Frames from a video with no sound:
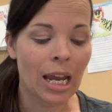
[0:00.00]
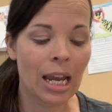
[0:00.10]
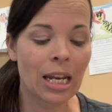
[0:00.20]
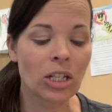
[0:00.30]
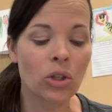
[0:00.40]

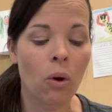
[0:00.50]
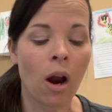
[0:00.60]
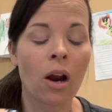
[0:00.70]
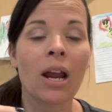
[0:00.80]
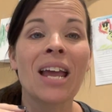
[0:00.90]
It is to
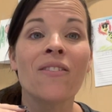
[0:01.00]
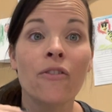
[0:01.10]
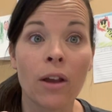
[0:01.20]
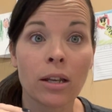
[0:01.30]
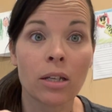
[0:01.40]
our
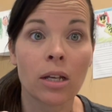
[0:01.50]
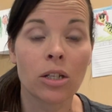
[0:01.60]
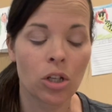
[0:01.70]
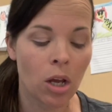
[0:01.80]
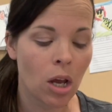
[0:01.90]

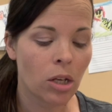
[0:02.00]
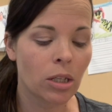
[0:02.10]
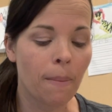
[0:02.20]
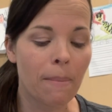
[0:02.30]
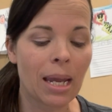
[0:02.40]
advantage
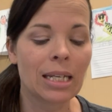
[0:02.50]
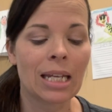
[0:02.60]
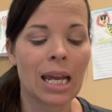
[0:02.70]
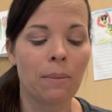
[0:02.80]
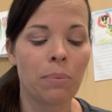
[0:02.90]
to
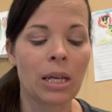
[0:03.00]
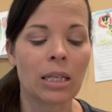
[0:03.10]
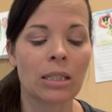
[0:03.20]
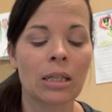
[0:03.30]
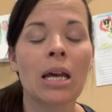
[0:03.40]
maintain
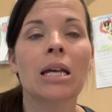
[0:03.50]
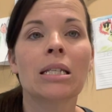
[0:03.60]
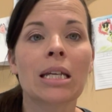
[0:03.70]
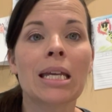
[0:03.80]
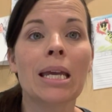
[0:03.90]
peace,
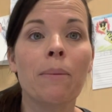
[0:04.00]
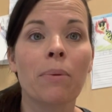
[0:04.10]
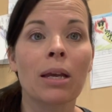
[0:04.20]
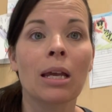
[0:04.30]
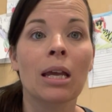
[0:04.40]
to keep
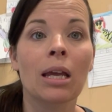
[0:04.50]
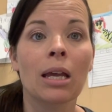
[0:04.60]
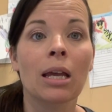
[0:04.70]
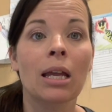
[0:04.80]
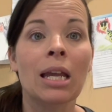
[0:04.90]

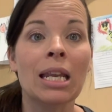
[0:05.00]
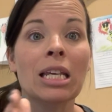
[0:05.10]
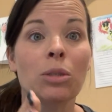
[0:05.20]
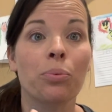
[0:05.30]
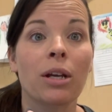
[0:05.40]
in
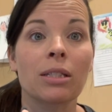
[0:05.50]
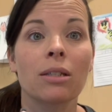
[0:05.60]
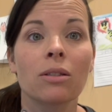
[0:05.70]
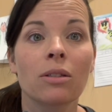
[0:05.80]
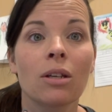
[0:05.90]
his
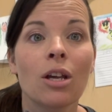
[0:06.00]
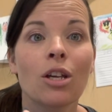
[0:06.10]
presence.